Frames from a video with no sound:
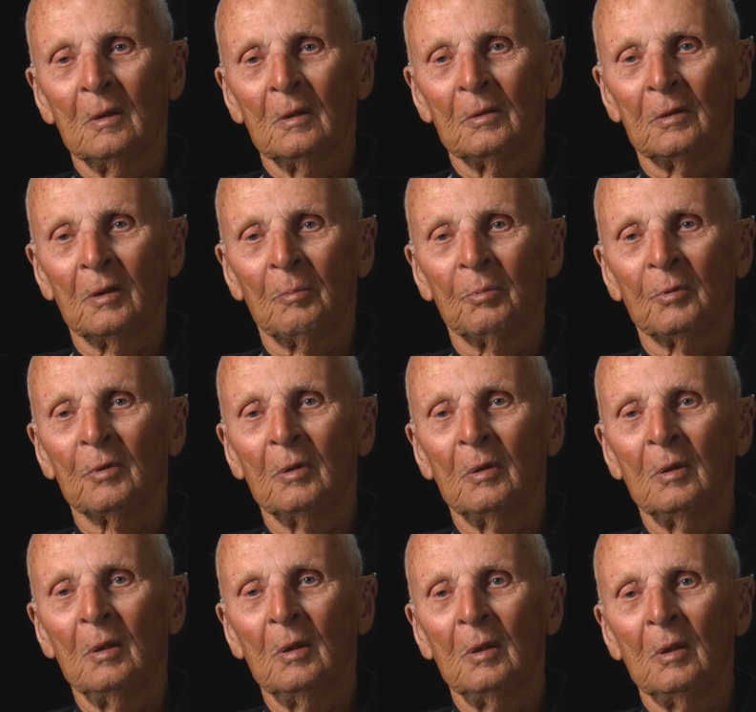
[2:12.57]
ships
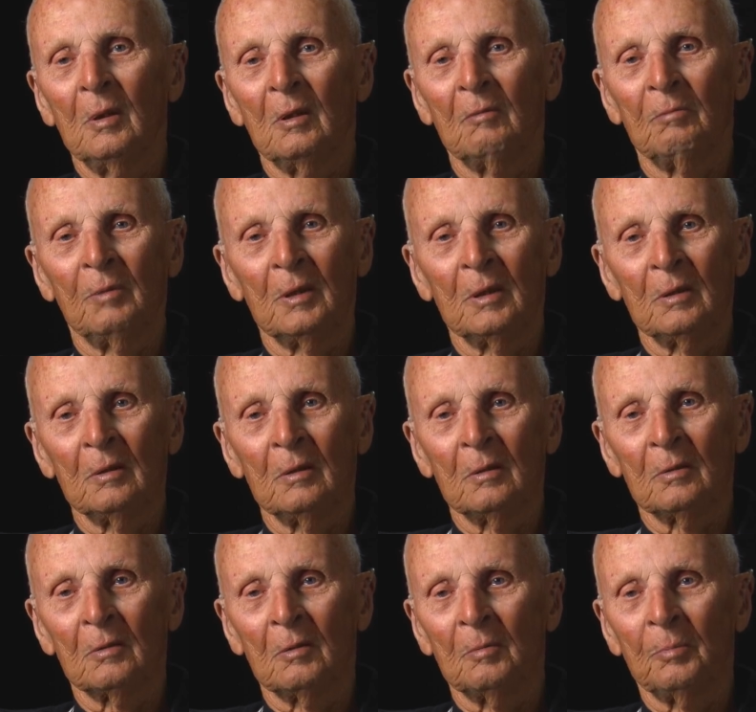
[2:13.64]
have been
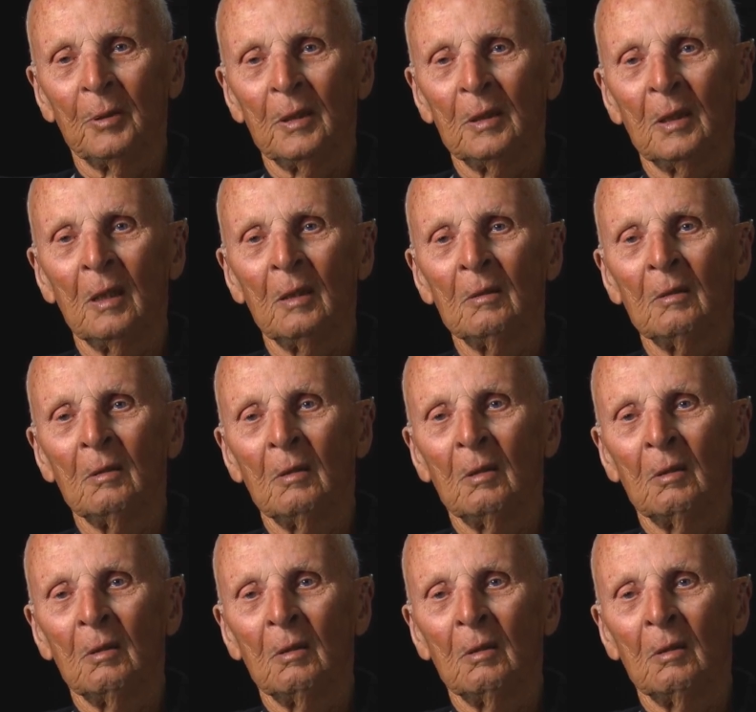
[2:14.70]
torpedoed,